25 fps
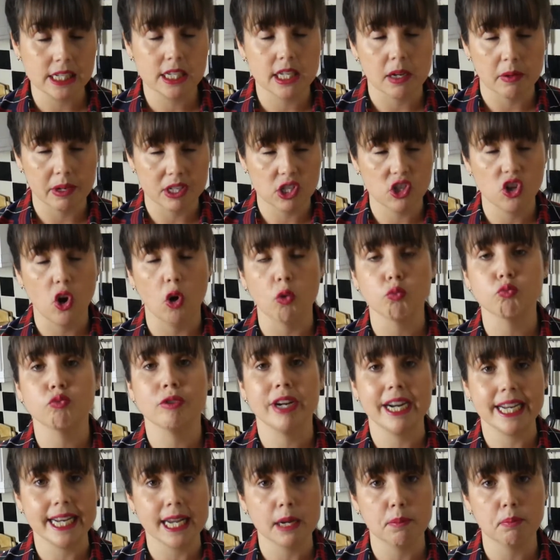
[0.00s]
so it's not
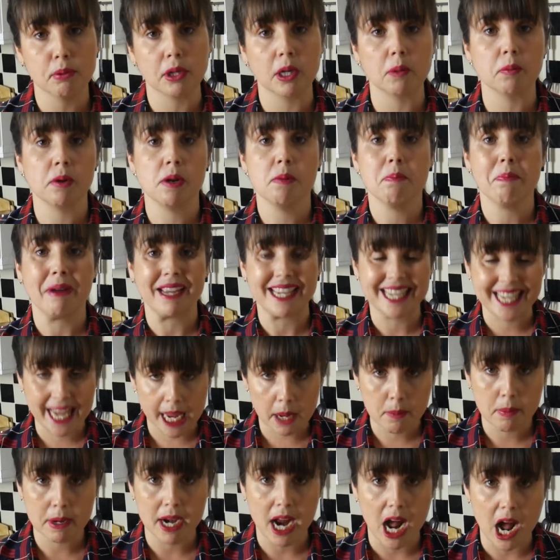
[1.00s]
really a problem, but
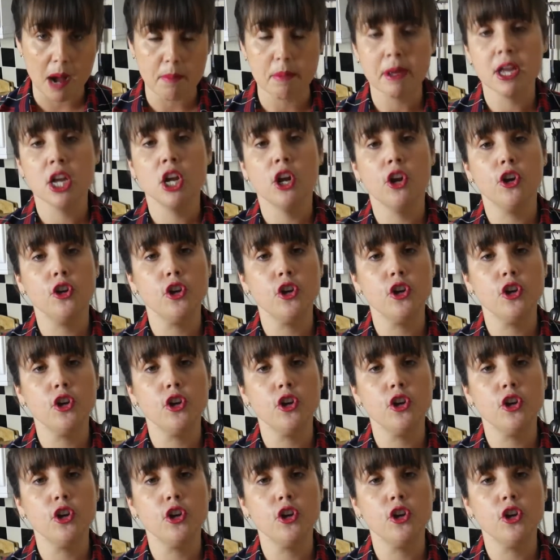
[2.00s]
keep it up,